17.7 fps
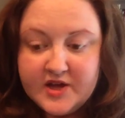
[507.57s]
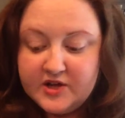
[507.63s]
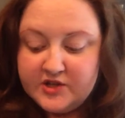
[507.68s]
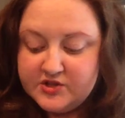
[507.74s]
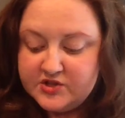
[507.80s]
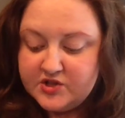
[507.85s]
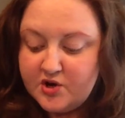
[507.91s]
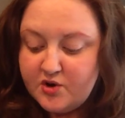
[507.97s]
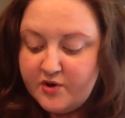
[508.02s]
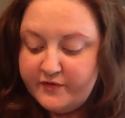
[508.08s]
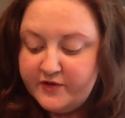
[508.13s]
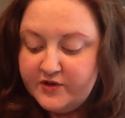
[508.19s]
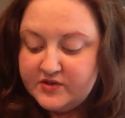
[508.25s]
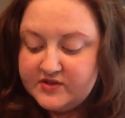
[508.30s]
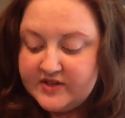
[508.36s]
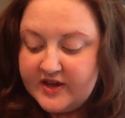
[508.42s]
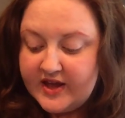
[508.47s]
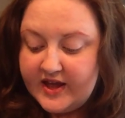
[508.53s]
So if you
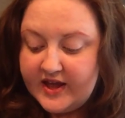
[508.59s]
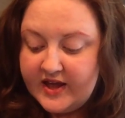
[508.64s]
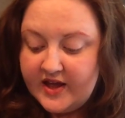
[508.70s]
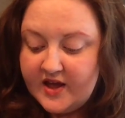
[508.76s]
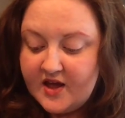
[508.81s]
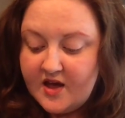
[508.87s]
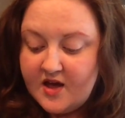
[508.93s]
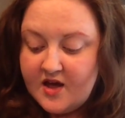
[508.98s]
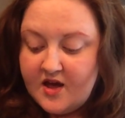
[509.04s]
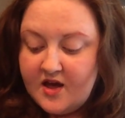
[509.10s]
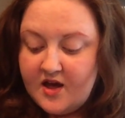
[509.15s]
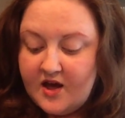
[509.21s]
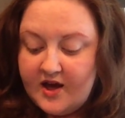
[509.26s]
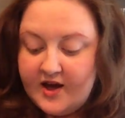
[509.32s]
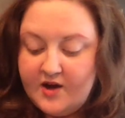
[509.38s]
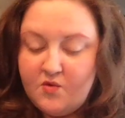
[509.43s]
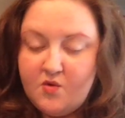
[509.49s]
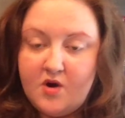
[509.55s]
say,
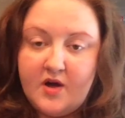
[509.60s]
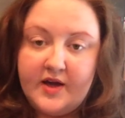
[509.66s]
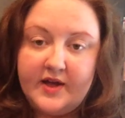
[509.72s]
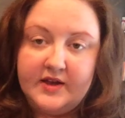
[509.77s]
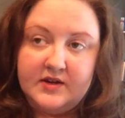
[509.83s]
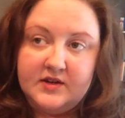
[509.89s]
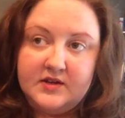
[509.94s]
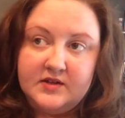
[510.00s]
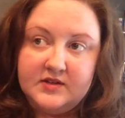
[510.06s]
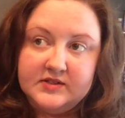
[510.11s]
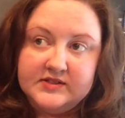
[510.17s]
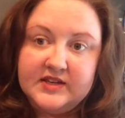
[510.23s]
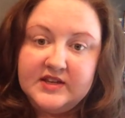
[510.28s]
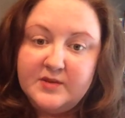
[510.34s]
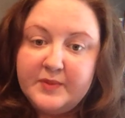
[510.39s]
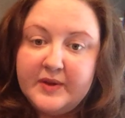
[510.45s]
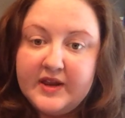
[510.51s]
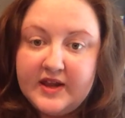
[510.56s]
I want
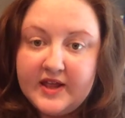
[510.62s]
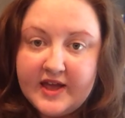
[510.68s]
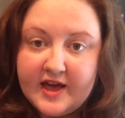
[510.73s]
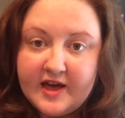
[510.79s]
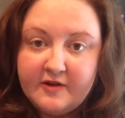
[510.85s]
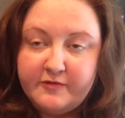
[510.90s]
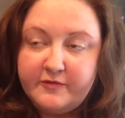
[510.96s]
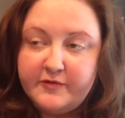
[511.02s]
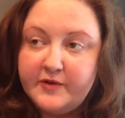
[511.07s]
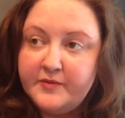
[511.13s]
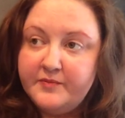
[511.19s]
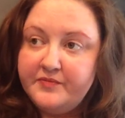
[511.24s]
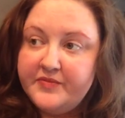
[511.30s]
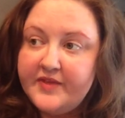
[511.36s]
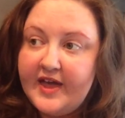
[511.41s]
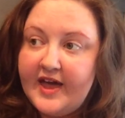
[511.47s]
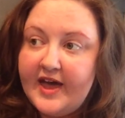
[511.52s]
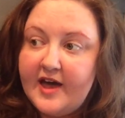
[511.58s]
send a PDF,
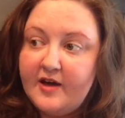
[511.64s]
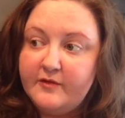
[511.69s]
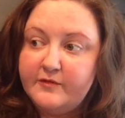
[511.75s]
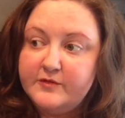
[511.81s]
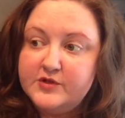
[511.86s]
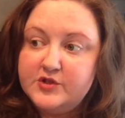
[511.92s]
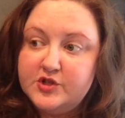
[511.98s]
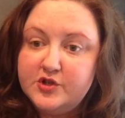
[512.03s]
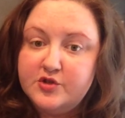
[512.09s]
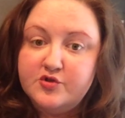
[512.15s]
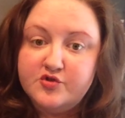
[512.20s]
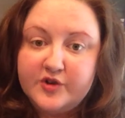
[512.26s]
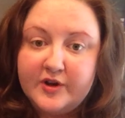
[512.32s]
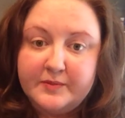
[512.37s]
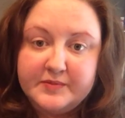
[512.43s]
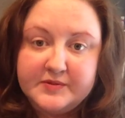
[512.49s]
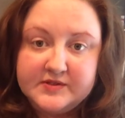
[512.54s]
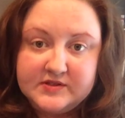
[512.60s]
have 2
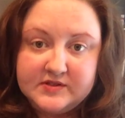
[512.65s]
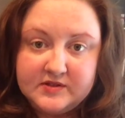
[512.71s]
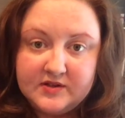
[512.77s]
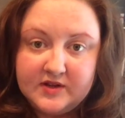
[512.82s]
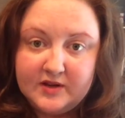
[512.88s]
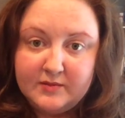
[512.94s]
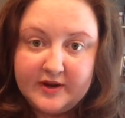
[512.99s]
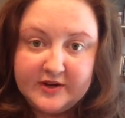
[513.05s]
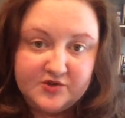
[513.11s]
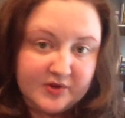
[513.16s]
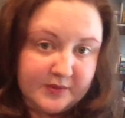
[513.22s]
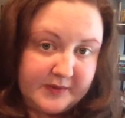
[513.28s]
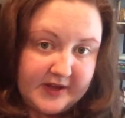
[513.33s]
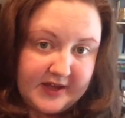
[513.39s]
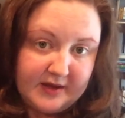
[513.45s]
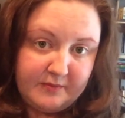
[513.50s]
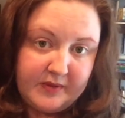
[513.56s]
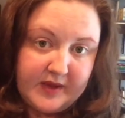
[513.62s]
drips in my drip
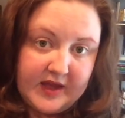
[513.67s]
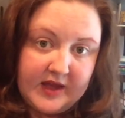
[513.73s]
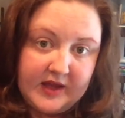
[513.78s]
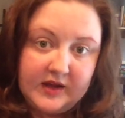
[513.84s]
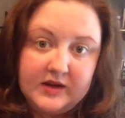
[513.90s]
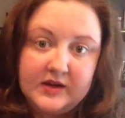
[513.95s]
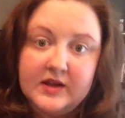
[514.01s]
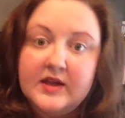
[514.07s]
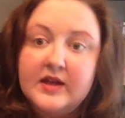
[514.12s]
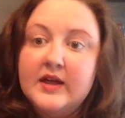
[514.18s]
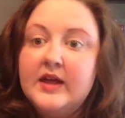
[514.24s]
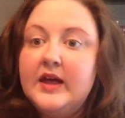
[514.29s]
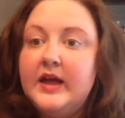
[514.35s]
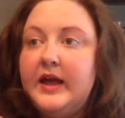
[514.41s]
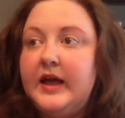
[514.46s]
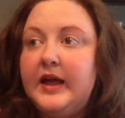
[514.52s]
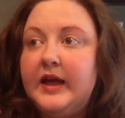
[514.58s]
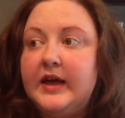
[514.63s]
campaign,
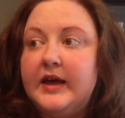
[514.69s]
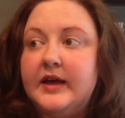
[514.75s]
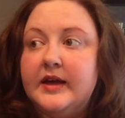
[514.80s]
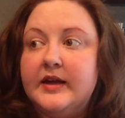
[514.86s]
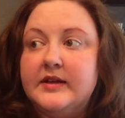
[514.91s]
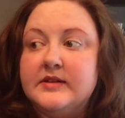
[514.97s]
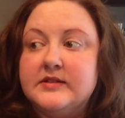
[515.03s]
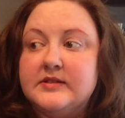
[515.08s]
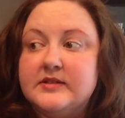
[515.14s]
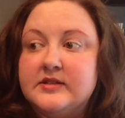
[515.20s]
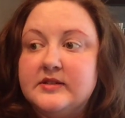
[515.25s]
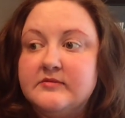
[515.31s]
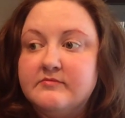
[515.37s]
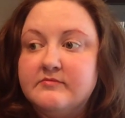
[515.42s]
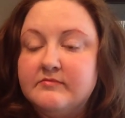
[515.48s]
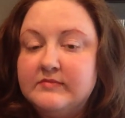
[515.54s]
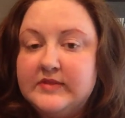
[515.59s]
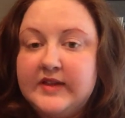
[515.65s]
and
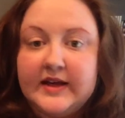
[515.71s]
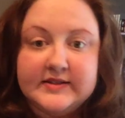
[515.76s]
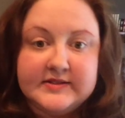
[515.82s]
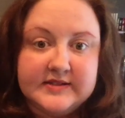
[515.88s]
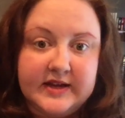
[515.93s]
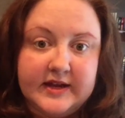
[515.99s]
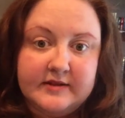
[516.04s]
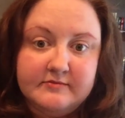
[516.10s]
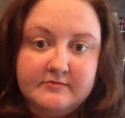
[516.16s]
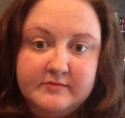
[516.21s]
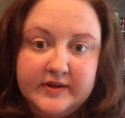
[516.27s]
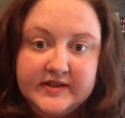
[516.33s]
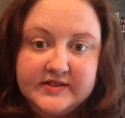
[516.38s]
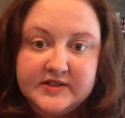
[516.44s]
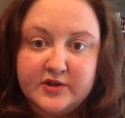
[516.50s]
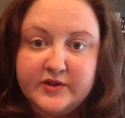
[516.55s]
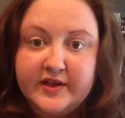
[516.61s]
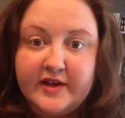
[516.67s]
that's it because
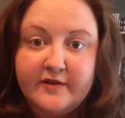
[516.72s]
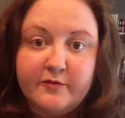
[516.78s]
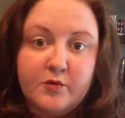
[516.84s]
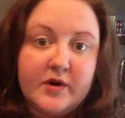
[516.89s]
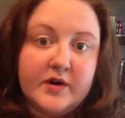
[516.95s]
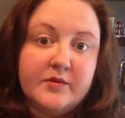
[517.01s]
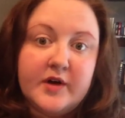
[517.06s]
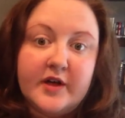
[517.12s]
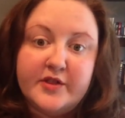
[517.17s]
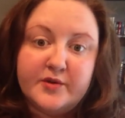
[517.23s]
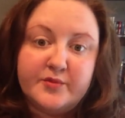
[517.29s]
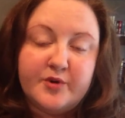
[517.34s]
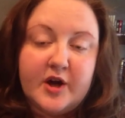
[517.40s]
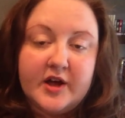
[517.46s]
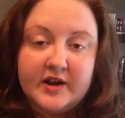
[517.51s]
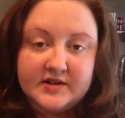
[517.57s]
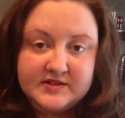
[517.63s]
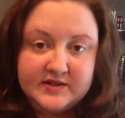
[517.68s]
I only have one other
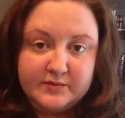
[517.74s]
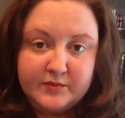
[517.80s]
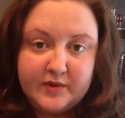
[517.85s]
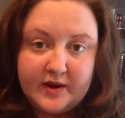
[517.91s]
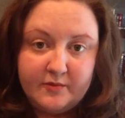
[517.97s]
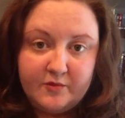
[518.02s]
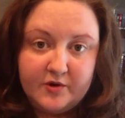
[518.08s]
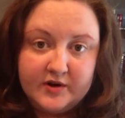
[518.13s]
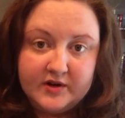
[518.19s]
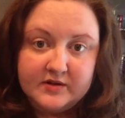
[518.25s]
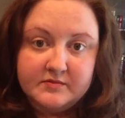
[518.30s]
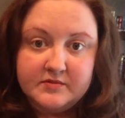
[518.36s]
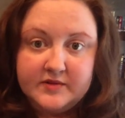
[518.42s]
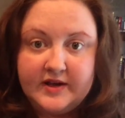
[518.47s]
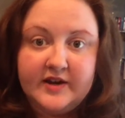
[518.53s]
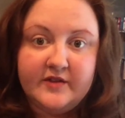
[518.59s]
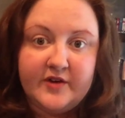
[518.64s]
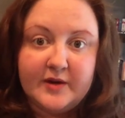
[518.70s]
product I want to
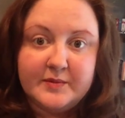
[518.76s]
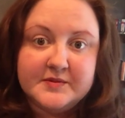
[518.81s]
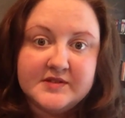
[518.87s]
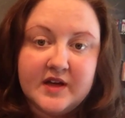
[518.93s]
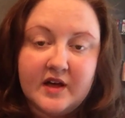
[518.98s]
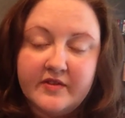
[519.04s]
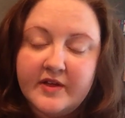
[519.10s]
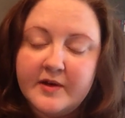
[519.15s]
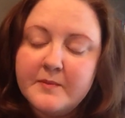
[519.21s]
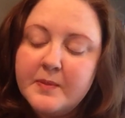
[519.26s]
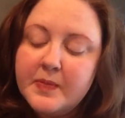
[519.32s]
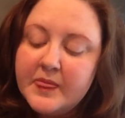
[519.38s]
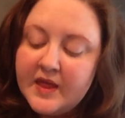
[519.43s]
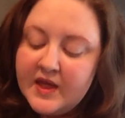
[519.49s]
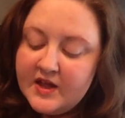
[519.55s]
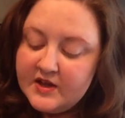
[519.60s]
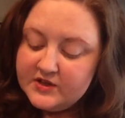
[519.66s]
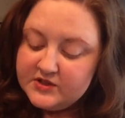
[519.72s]
kind of upsell them.
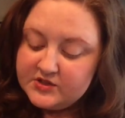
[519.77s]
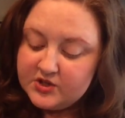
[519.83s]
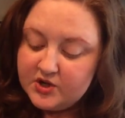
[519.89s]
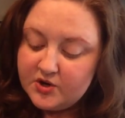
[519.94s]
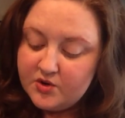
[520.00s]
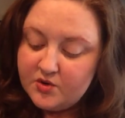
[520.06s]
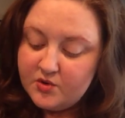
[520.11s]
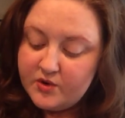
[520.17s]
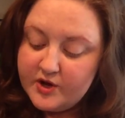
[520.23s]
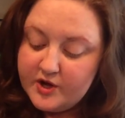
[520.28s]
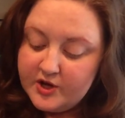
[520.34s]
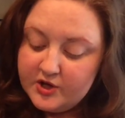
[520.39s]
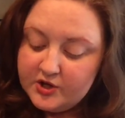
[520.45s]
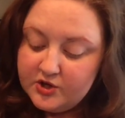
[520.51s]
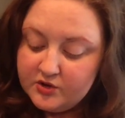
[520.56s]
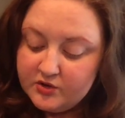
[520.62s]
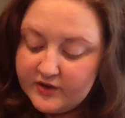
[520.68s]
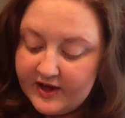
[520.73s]
So
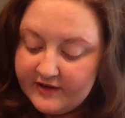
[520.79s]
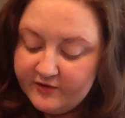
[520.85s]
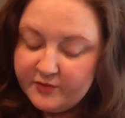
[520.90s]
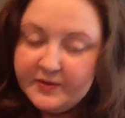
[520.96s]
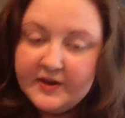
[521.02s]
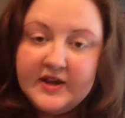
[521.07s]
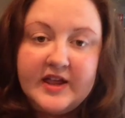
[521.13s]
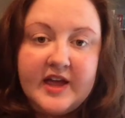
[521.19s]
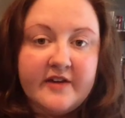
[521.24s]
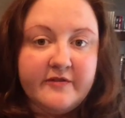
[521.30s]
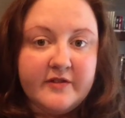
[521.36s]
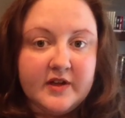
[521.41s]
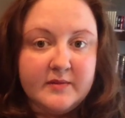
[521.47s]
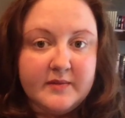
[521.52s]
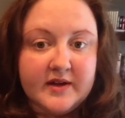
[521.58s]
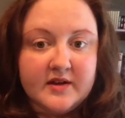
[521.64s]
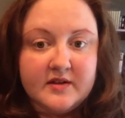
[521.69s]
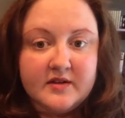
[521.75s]
you'll have your PDF
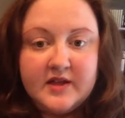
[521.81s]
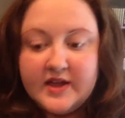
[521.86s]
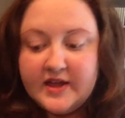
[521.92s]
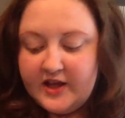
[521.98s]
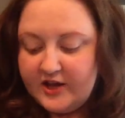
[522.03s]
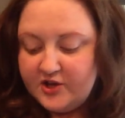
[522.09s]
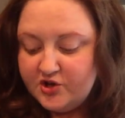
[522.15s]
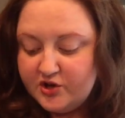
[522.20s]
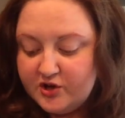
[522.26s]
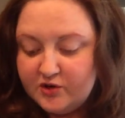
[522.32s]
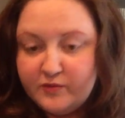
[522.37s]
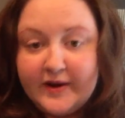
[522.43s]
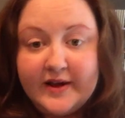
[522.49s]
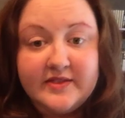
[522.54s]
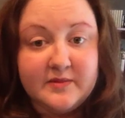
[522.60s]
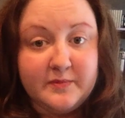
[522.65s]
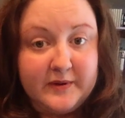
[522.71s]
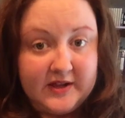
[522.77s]
email and you're going to
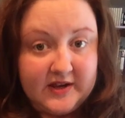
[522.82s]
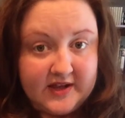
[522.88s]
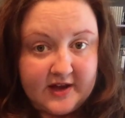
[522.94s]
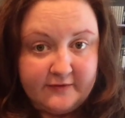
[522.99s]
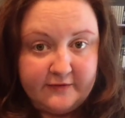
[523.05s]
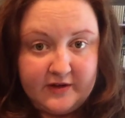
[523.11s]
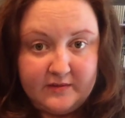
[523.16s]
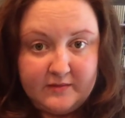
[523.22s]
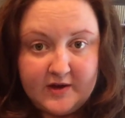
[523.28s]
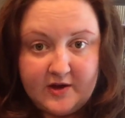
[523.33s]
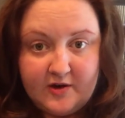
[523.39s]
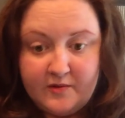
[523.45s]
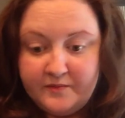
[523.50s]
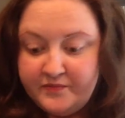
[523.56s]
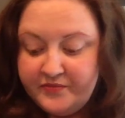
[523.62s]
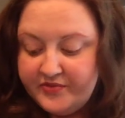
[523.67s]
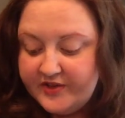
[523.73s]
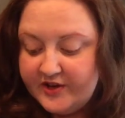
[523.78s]
write the PDF email.
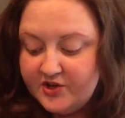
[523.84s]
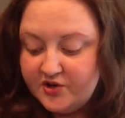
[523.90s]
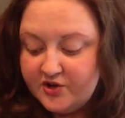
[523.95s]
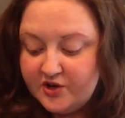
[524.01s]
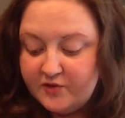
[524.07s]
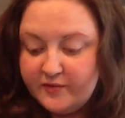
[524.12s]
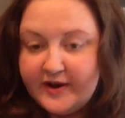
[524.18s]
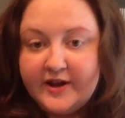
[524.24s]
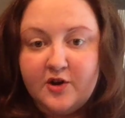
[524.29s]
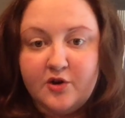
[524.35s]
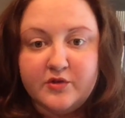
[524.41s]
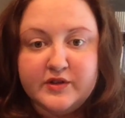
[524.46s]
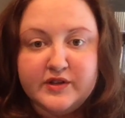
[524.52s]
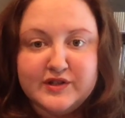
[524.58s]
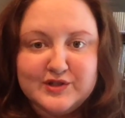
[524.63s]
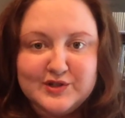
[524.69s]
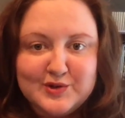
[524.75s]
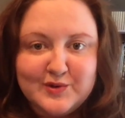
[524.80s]
Then you're going to write
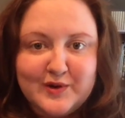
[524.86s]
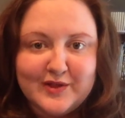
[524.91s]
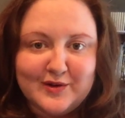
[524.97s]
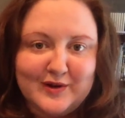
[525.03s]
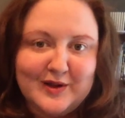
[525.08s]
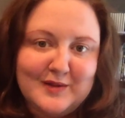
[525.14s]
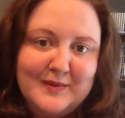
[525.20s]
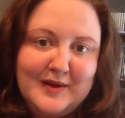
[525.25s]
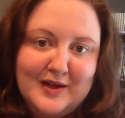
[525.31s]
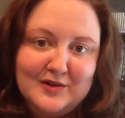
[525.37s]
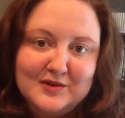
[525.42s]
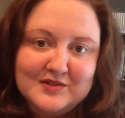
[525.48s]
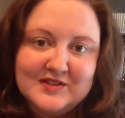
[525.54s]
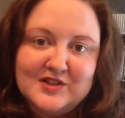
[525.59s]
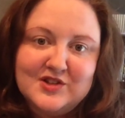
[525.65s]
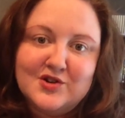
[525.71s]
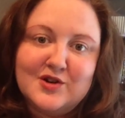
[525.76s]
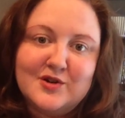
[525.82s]
only 2 other emails
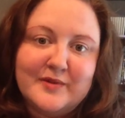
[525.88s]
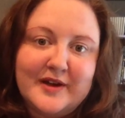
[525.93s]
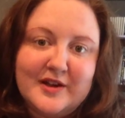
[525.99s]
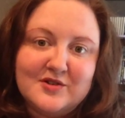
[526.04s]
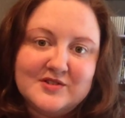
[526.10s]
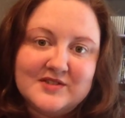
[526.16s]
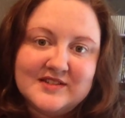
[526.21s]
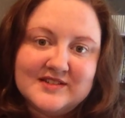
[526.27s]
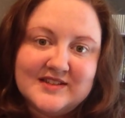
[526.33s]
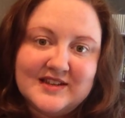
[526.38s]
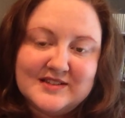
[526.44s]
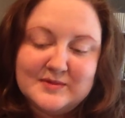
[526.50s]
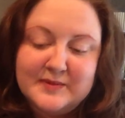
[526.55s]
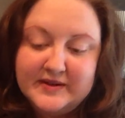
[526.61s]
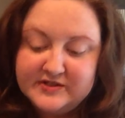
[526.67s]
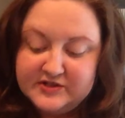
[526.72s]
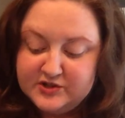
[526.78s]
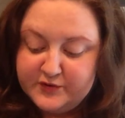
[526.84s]
and you're going to write your success
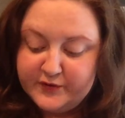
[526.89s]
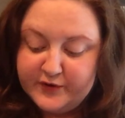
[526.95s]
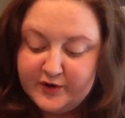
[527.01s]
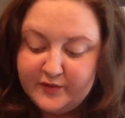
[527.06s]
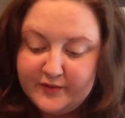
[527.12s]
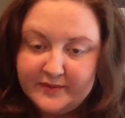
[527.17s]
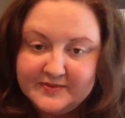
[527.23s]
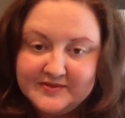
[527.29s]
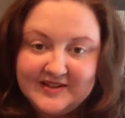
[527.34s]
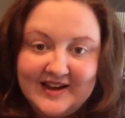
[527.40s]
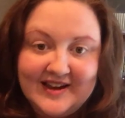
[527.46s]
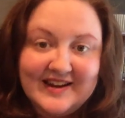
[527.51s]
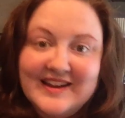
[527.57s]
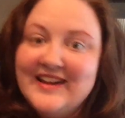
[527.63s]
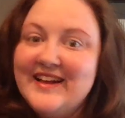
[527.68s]
message for your website.